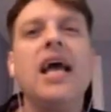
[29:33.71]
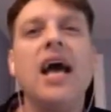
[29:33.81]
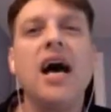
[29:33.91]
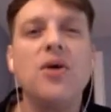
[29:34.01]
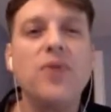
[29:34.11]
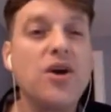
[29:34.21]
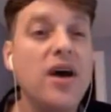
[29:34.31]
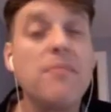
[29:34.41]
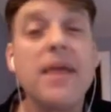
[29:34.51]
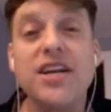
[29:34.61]
Uh, we know how
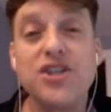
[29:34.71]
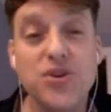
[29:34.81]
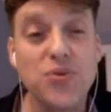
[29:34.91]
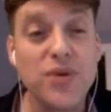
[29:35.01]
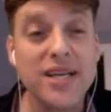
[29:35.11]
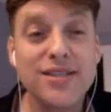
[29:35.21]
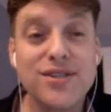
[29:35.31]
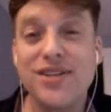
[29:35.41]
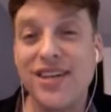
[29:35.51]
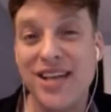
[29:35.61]
to manage the
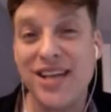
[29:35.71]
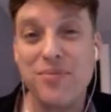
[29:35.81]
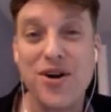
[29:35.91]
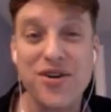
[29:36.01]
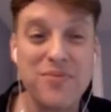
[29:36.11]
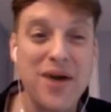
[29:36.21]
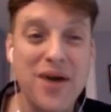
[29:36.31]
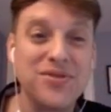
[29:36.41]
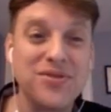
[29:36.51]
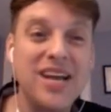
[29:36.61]
risks in that part of the
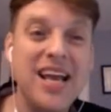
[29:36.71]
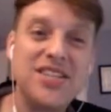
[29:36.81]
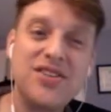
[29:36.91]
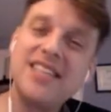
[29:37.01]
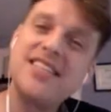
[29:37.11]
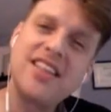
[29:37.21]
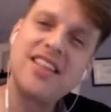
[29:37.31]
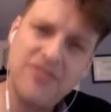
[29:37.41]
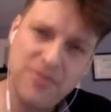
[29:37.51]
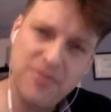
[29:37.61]
mountain. And so that's like the
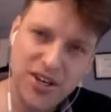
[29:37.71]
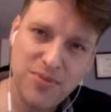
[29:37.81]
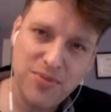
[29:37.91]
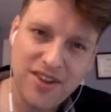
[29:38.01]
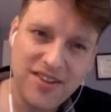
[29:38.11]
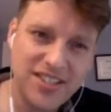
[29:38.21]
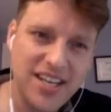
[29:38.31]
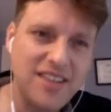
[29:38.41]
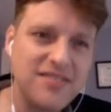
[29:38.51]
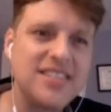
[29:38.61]
familiar part of
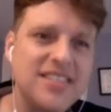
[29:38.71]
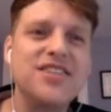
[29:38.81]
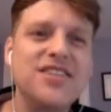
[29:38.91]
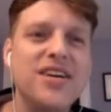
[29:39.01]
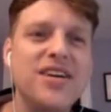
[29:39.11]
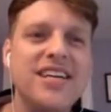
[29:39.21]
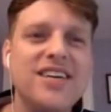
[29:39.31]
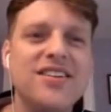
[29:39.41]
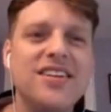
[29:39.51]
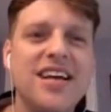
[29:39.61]
ourselves, as illustrated
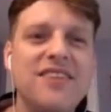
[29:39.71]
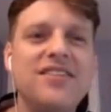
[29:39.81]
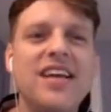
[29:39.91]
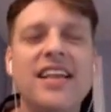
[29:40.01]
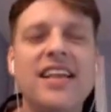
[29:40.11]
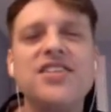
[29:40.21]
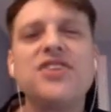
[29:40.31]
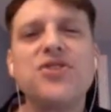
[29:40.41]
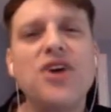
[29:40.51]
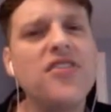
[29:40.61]
here on the left. That's
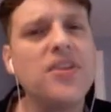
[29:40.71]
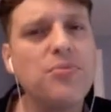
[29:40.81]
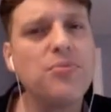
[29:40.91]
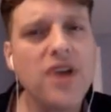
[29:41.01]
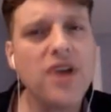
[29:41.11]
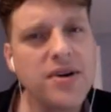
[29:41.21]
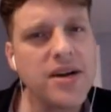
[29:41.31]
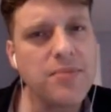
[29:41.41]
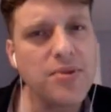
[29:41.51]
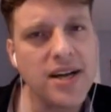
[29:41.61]
also called the
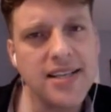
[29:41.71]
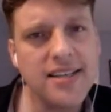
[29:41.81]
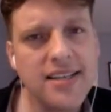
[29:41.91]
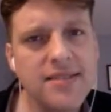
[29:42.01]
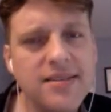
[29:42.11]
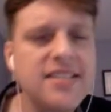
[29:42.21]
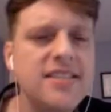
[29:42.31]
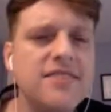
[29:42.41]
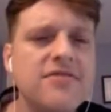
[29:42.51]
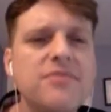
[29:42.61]
primary process. It's
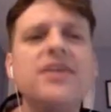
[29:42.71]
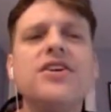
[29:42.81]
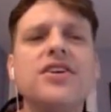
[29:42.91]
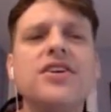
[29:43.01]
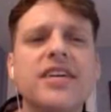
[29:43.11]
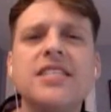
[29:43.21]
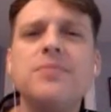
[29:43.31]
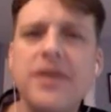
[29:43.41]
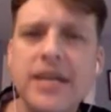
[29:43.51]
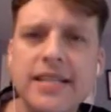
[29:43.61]
the familiar
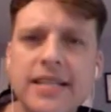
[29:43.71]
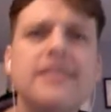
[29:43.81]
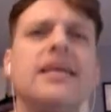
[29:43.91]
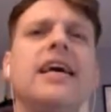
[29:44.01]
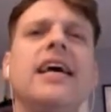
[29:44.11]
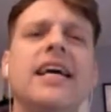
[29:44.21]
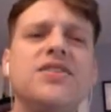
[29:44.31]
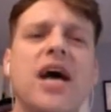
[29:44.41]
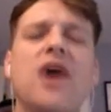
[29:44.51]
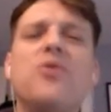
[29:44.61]
experience,
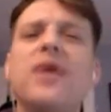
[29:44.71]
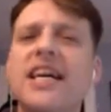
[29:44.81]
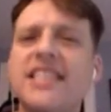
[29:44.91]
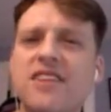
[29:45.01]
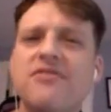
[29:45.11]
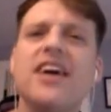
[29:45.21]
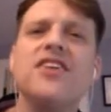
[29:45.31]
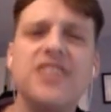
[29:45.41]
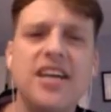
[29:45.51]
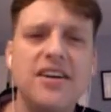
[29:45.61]
it's how we identify
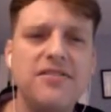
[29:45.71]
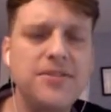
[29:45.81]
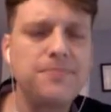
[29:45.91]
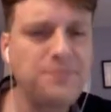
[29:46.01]
ourselves.